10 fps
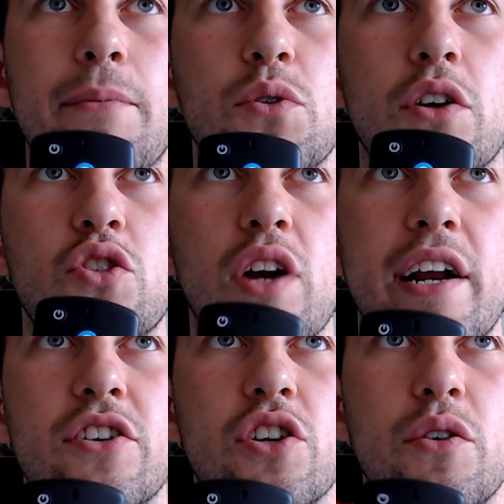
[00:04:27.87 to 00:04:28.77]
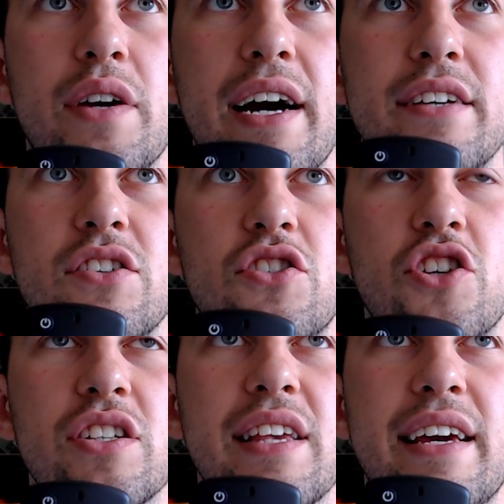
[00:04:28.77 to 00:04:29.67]
So I'll try to show you guys
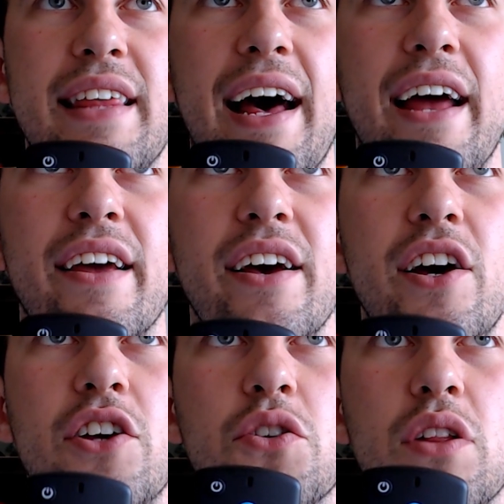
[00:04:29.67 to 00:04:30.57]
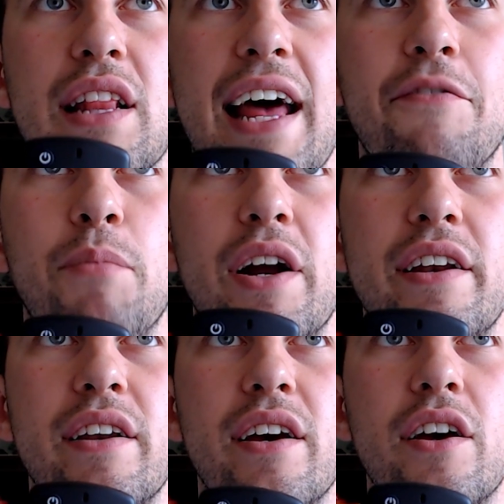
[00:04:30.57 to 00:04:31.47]
just like that. So the left
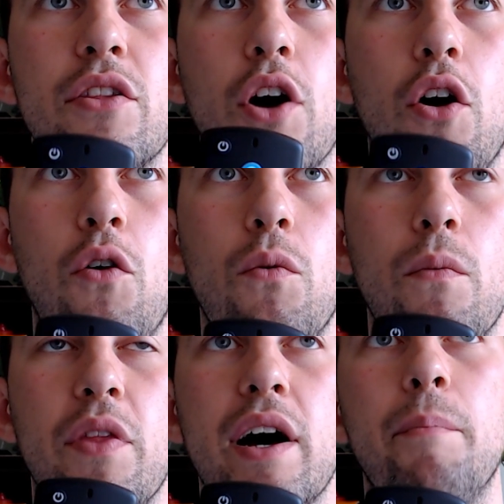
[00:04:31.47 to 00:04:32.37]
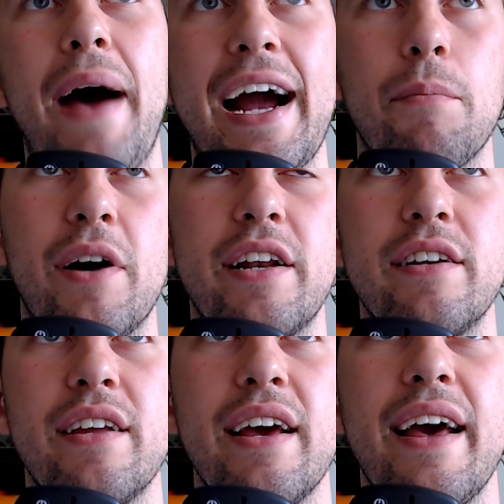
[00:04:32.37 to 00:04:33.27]
button, the home, the back
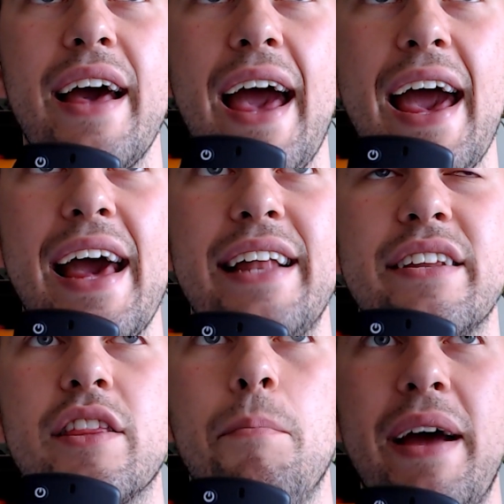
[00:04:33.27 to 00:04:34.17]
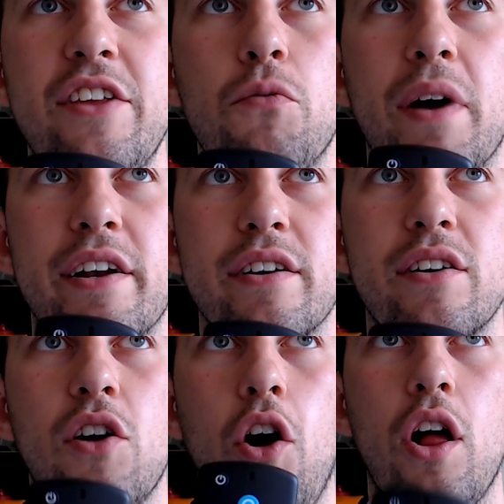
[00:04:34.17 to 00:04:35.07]
button, and the menu button
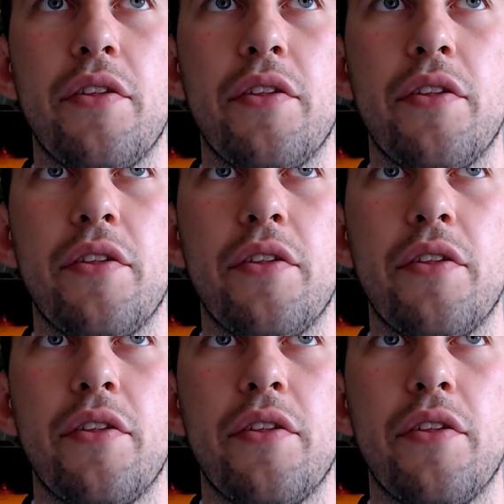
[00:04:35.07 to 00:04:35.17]
all at